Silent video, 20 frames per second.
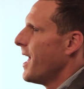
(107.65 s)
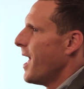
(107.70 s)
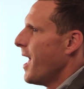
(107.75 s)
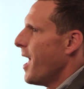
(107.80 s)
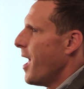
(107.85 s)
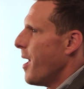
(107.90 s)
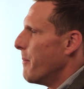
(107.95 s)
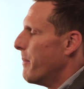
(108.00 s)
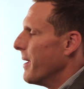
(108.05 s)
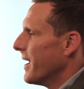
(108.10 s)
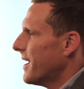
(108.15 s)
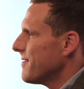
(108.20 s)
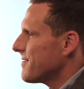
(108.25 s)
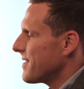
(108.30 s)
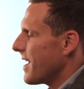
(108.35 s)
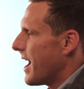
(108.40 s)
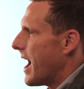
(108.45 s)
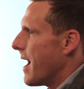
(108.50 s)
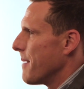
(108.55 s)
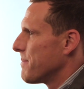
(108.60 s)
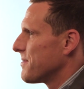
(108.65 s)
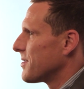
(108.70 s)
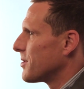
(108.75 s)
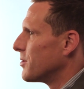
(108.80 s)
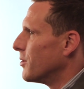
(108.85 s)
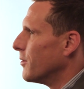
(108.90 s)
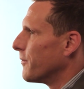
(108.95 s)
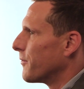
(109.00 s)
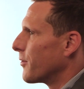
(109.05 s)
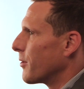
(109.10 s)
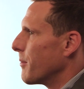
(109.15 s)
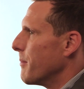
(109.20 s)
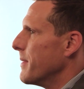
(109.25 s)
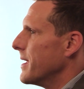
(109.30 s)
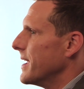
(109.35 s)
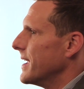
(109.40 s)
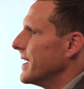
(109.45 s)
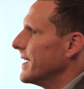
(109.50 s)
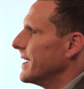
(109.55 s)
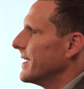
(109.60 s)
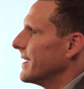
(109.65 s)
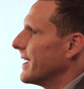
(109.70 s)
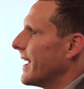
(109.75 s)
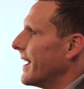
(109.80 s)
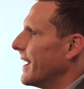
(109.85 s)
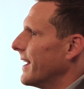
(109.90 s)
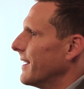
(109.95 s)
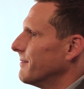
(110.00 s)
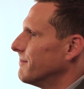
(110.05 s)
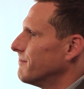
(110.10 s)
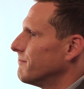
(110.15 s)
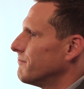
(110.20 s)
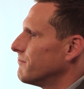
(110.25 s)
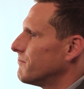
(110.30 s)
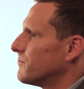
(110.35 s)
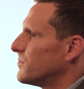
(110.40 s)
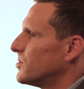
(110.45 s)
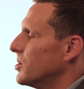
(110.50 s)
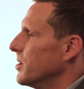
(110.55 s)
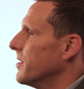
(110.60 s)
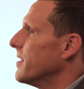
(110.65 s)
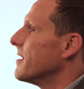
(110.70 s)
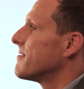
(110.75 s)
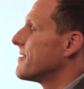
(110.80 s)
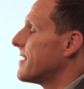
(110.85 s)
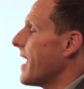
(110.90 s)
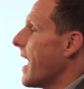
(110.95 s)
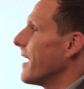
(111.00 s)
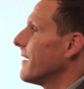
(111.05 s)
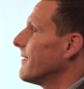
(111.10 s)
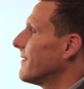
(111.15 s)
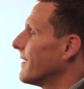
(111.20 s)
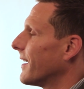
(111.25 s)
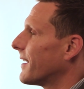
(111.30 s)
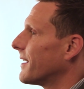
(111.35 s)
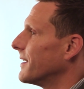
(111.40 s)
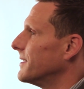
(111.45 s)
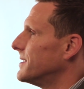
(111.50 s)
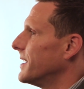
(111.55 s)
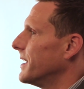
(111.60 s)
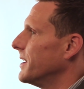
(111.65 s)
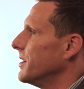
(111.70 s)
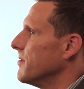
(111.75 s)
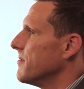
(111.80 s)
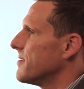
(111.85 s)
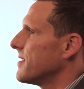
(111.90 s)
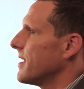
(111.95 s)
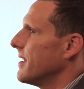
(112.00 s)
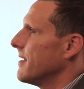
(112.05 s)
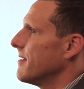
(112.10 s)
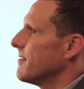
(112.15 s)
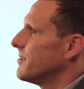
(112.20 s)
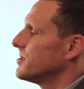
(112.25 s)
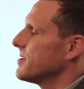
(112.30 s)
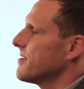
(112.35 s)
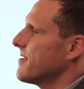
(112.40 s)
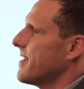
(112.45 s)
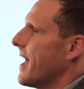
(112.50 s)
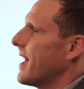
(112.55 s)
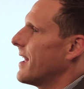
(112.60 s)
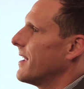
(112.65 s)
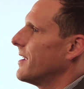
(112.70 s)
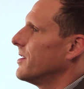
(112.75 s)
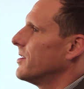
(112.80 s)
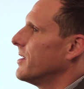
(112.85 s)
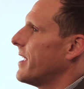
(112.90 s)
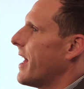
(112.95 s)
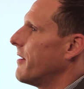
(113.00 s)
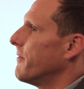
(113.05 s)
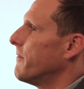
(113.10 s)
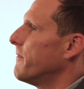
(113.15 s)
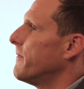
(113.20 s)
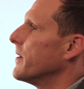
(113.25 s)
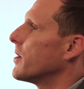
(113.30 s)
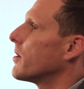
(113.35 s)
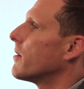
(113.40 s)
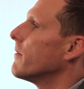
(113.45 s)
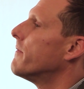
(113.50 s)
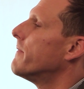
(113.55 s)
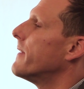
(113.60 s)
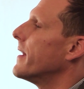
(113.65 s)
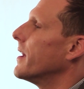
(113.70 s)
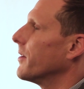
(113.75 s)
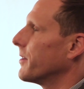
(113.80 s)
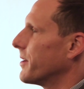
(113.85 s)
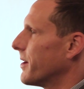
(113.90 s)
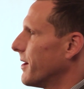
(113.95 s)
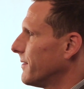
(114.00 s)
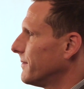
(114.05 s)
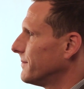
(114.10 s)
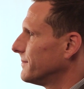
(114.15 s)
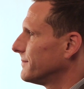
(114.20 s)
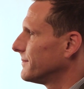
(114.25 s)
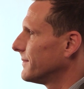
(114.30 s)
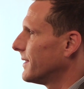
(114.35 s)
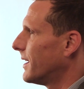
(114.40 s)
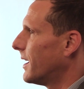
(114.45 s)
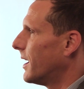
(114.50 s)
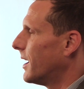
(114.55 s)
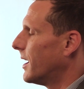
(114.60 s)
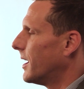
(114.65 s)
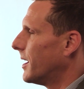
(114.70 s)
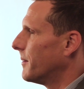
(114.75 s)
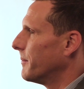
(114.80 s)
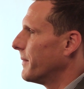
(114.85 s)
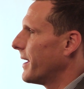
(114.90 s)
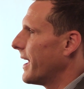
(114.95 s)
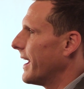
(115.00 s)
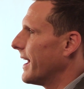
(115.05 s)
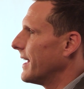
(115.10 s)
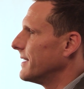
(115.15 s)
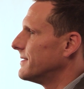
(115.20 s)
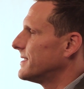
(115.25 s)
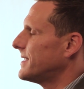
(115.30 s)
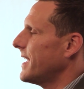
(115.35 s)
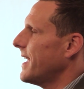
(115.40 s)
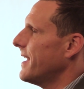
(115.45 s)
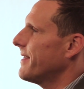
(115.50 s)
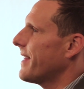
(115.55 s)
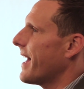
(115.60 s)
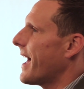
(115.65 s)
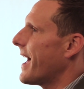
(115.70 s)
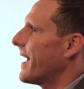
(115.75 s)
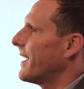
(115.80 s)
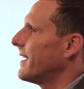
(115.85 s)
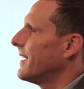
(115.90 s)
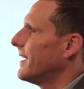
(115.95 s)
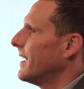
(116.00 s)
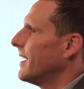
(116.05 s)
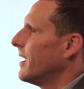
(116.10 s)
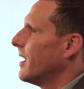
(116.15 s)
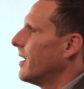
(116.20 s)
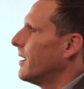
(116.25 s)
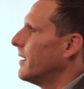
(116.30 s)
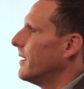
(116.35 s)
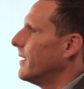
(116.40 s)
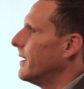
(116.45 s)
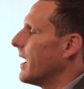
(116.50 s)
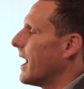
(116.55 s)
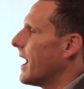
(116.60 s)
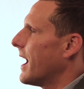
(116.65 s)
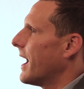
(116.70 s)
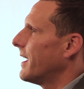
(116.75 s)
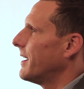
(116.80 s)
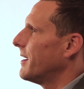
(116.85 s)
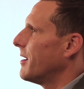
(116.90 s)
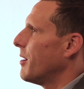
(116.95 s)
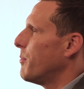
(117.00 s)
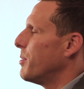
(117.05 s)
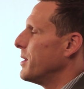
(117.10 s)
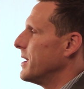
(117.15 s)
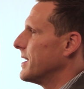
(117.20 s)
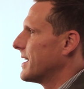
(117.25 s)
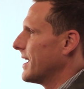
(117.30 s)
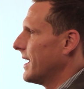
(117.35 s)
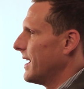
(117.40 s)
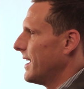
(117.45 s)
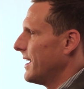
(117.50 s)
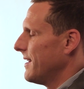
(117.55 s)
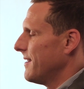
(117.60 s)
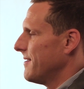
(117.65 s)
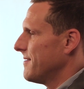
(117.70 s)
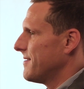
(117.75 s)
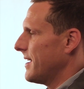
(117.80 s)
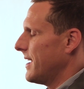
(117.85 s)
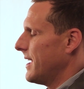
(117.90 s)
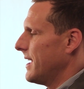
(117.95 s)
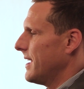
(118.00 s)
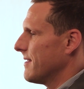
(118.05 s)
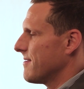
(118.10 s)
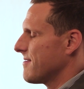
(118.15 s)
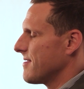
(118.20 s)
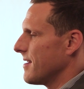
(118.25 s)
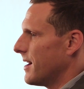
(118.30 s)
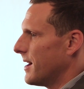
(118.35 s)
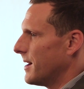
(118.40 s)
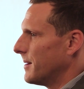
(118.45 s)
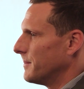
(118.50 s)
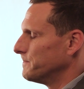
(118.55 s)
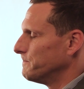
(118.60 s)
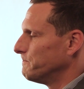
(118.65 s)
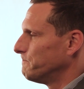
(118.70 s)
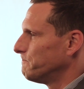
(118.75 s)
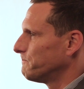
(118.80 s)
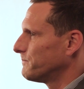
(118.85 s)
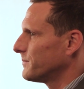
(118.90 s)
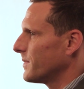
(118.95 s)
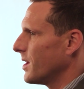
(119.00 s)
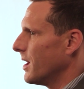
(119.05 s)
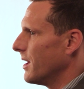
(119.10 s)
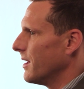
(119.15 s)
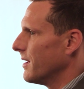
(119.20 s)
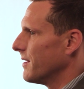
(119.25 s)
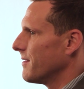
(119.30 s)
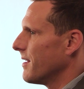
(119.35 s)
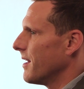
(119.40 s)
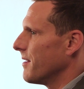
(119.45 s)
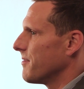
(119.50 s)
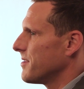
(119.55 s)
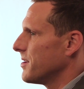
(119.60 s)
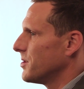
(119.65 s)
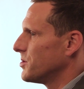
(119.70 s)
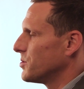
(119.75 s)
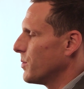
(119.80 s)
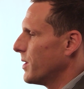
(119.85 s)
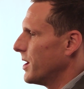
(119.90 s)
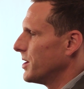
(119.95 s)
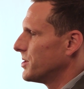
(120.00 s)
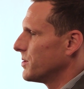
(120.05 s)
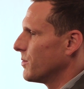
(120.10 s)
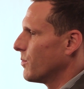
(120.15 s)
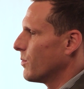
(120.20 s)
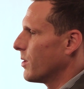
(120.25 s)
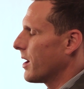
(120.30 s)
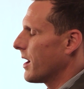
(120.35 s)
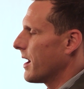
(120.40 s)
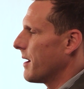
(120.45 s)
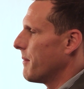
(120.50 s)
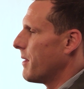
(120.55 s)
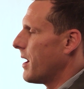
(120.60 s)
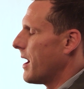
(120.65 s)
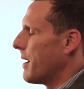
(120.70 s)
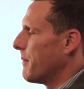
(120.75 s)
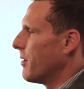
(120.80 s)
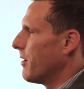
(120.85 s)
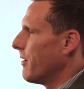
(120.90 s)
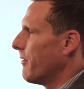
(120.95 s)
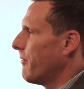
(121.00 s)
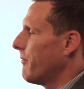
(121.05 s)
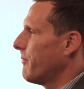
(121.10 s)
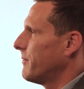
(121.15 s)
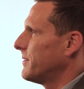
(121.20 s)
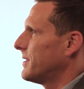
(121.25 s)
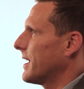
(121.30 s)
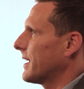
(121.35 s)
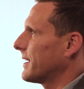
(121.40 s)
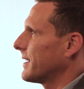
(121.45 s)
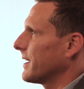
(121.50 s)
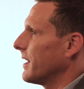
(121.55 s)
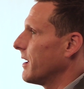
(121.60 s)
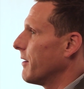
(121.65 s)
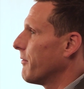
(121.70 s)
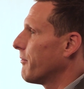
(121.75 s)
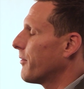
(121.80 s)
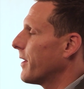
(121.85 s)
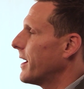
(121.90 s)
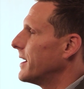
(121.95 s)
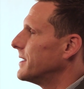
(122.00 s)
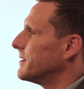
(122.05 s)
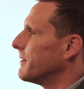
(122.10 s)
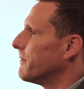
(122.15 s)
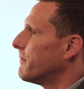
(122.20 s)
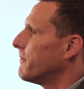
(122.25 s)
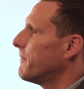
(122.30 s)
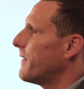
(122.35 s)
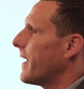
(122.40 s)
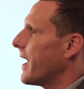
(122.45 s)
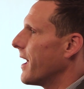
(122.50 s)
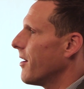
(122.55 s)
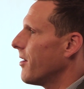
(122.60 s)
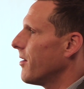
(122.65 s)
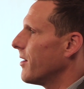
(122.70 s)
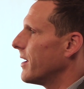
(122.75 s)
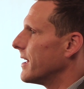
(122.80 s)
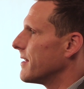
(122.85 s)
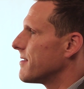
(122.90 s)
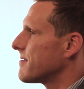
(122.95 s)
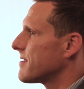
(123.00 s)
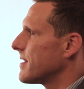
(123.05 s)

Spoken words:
biggest obstacle for me, and to this day it continues, is just that fear of failure. And I say that not because it's a situation where I'm technically afraid to fail. It's